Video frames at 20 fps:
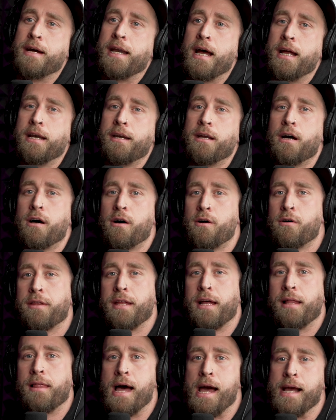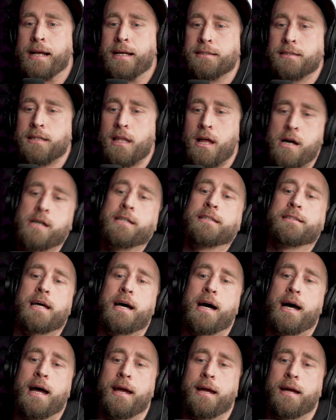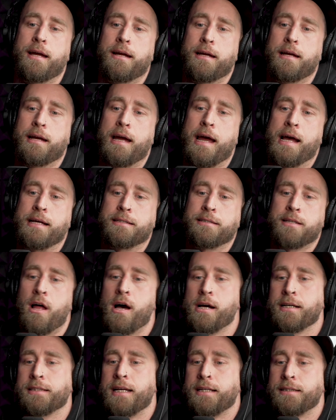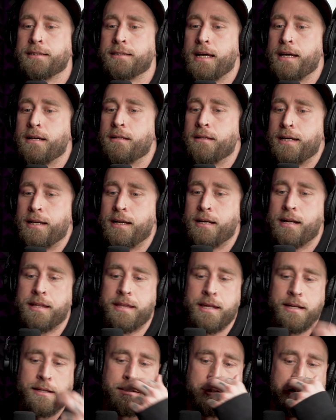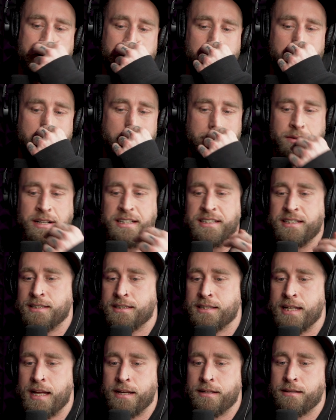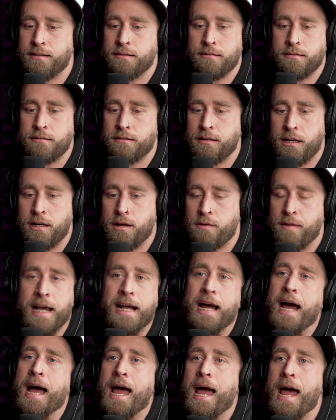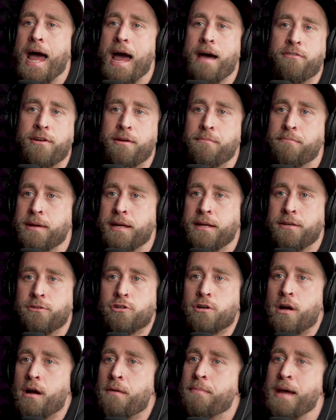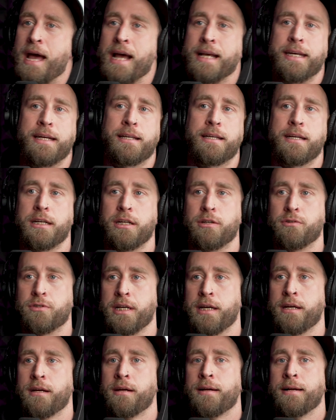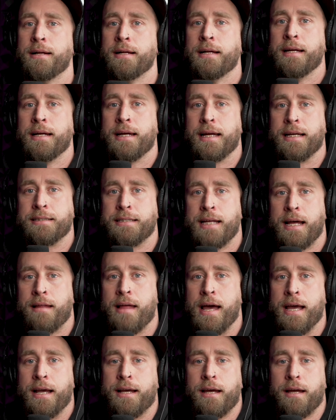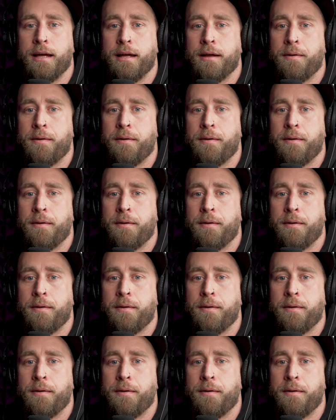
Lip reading: And I know that, like, as long as I stay clean, and I think this is one of the reasons that, you know, like, I haven't been drawn back into using, is that, like,